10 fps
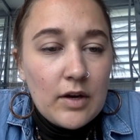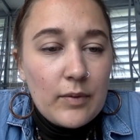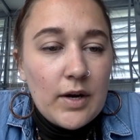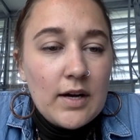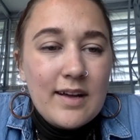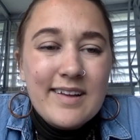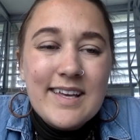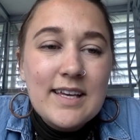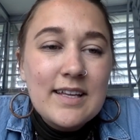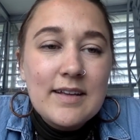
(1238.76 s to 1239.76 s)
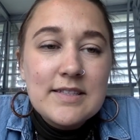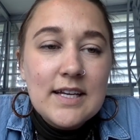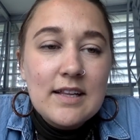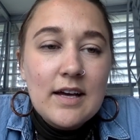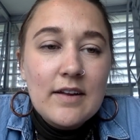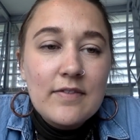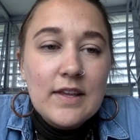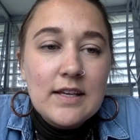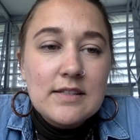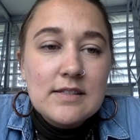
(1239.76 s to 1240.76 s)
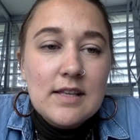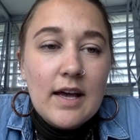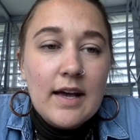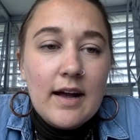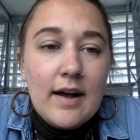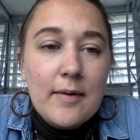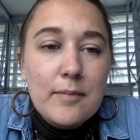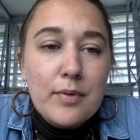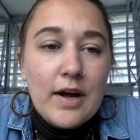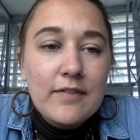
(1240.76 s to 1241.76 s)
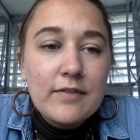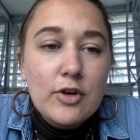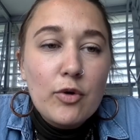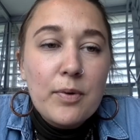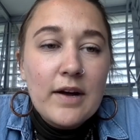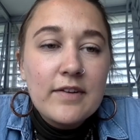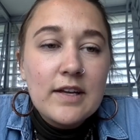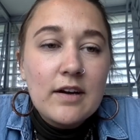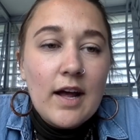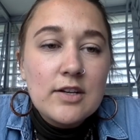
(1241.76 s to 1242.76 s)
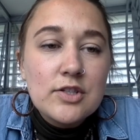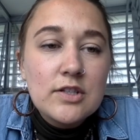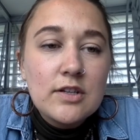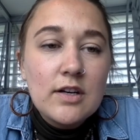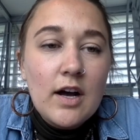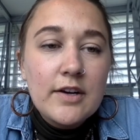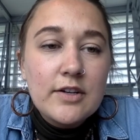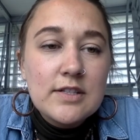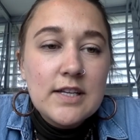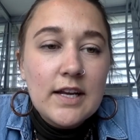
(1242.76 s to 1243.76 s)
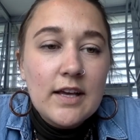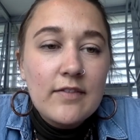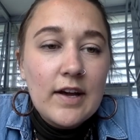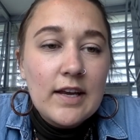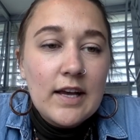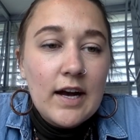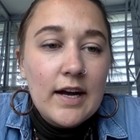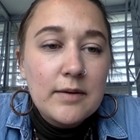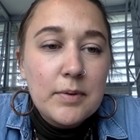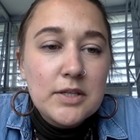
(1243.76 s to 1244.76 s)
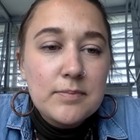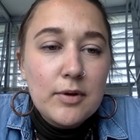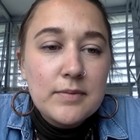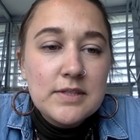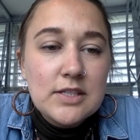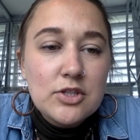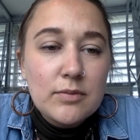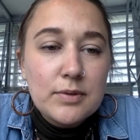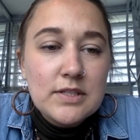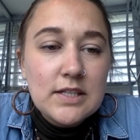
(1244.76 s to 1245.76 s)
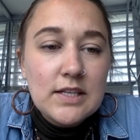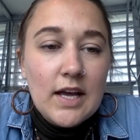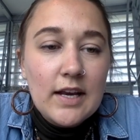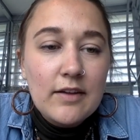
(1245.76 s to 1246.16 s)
well, he said a lot of things like no private international understanding of any kind, but diplomacy shall proceed